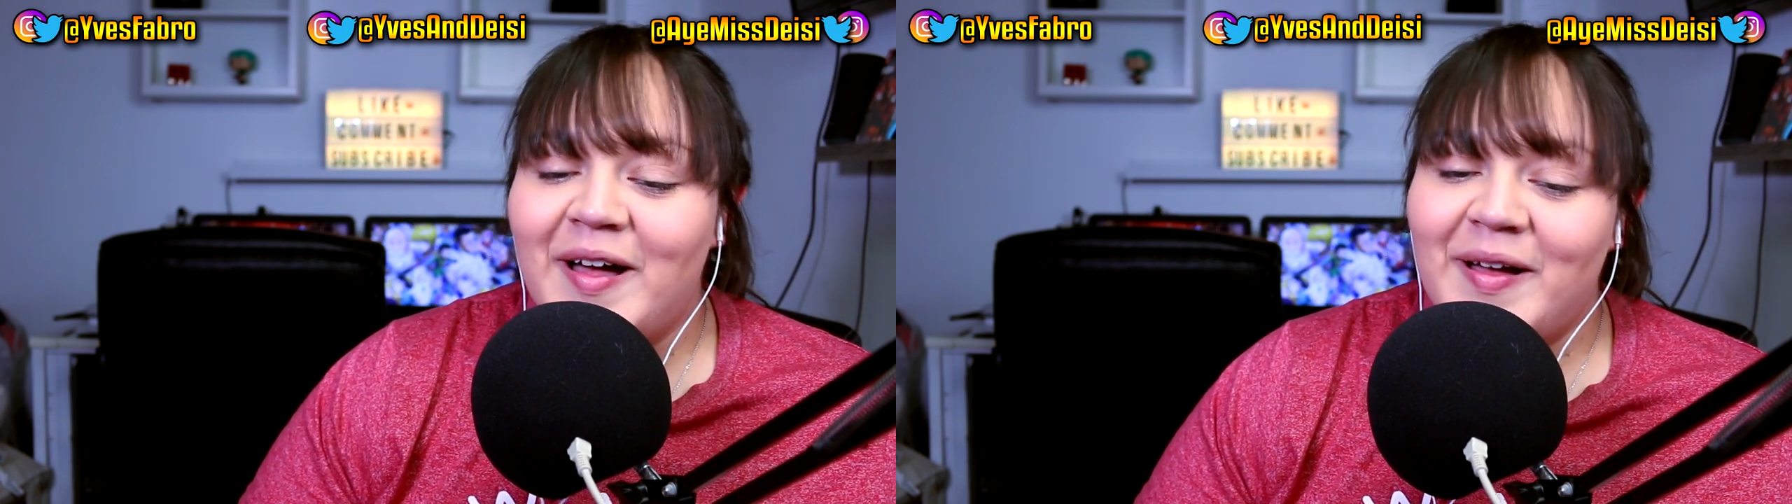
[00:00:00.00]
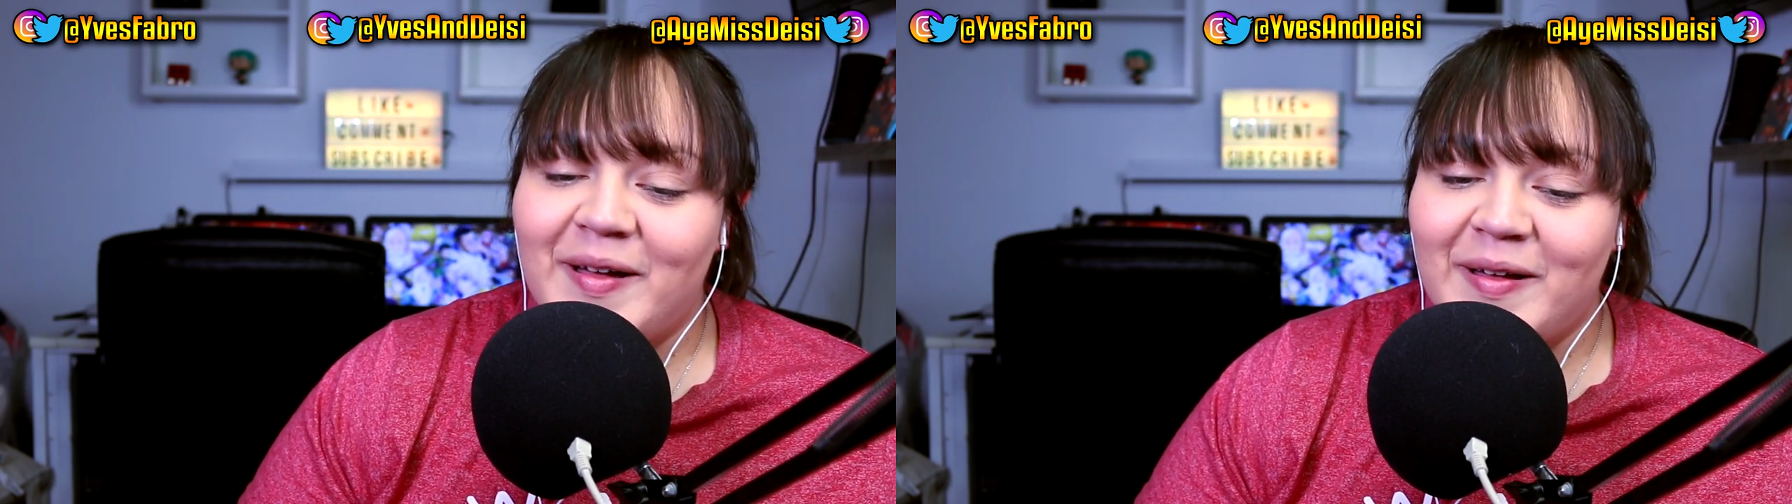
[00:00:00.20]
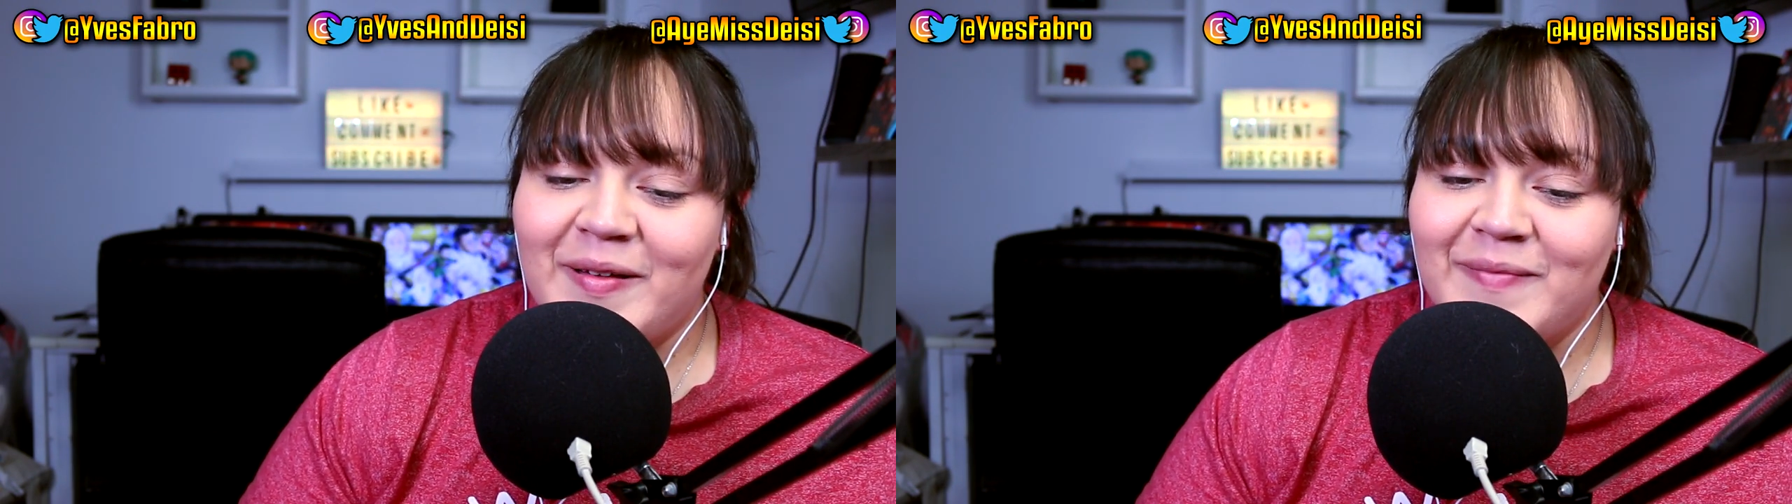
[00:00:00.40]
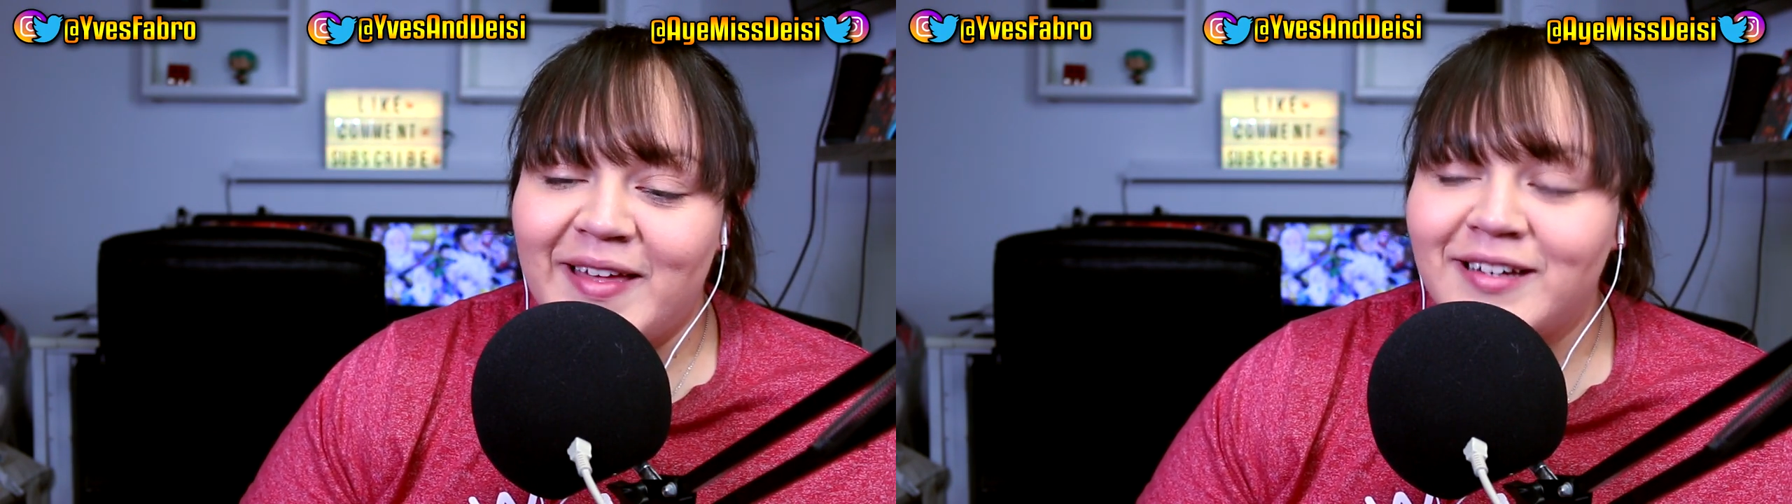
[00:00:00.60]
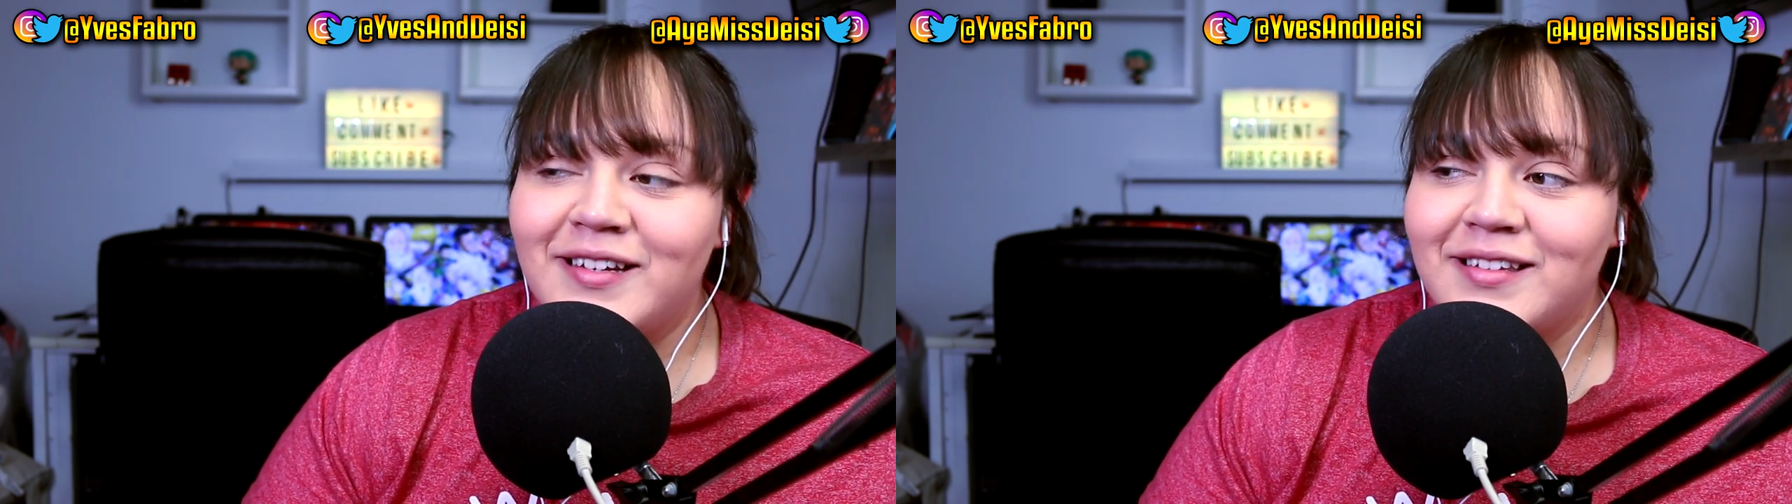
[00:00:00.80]
Um,
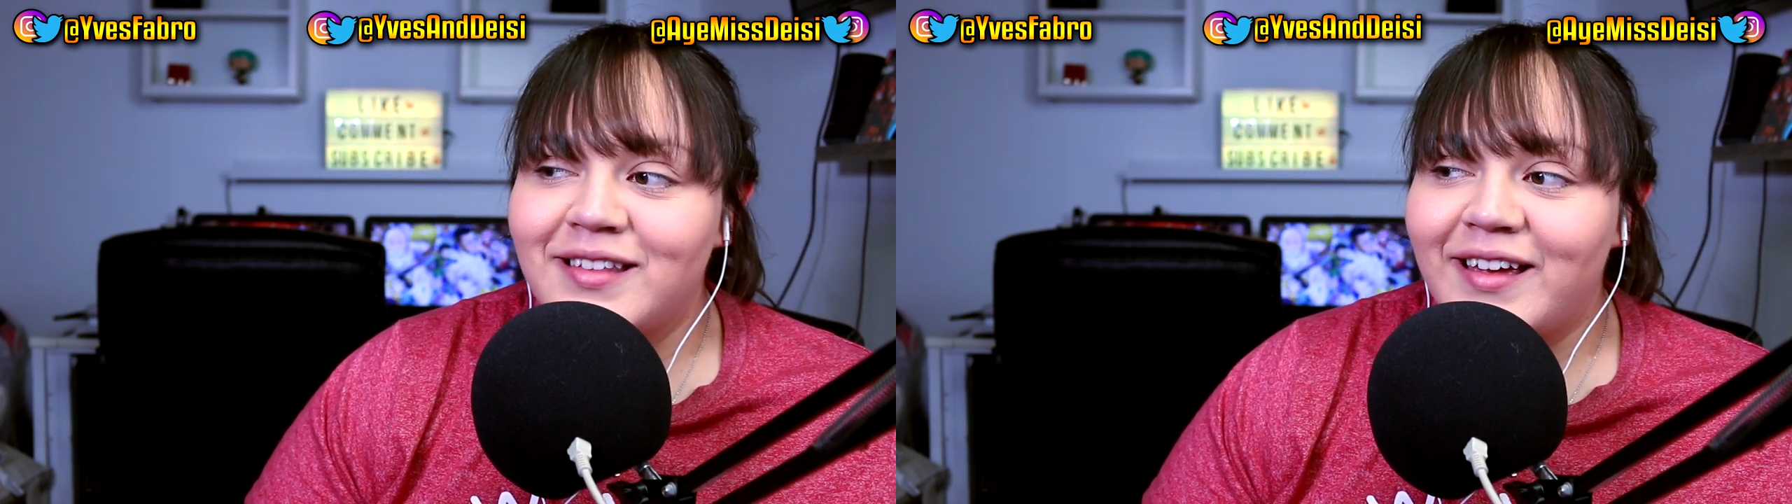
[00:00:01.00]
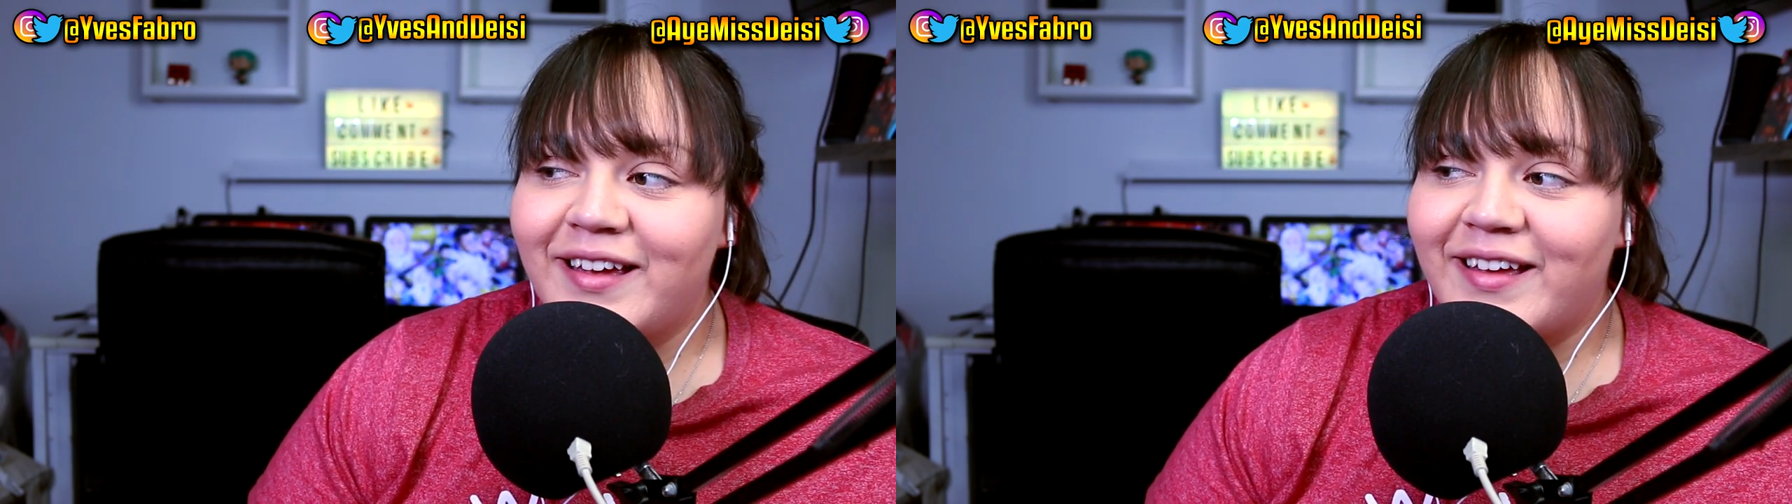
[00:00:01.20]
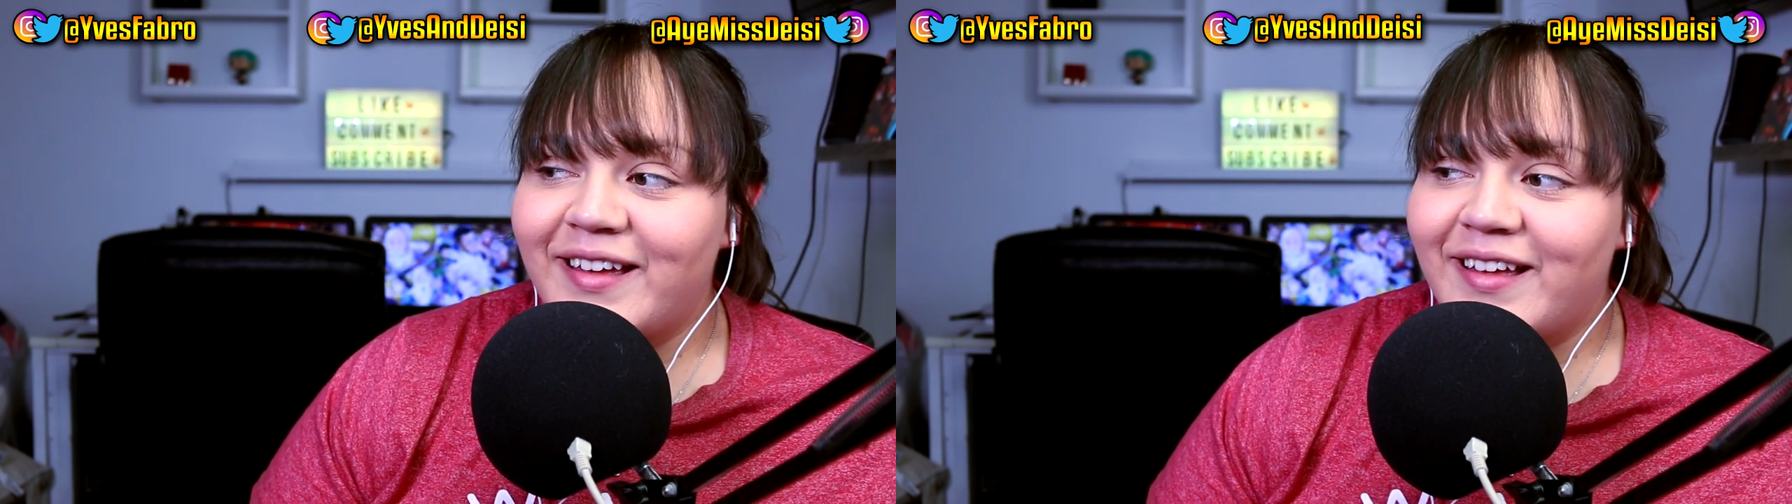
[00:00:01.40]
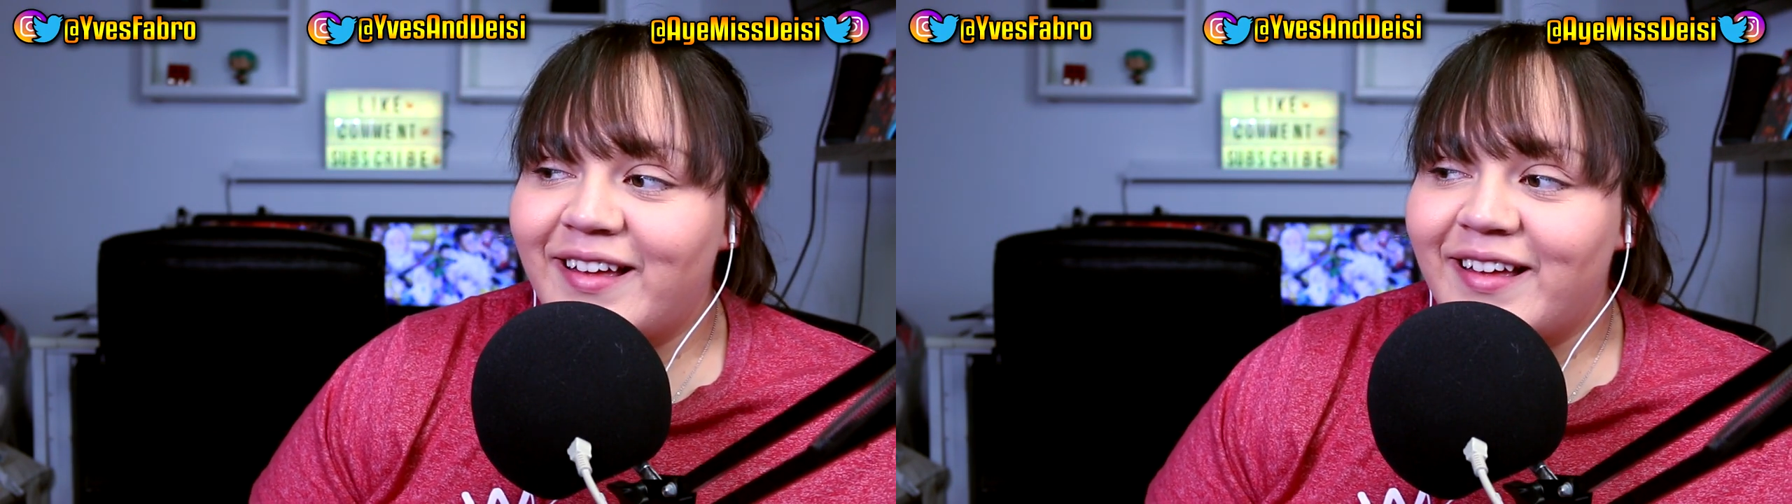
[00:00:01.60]
and just like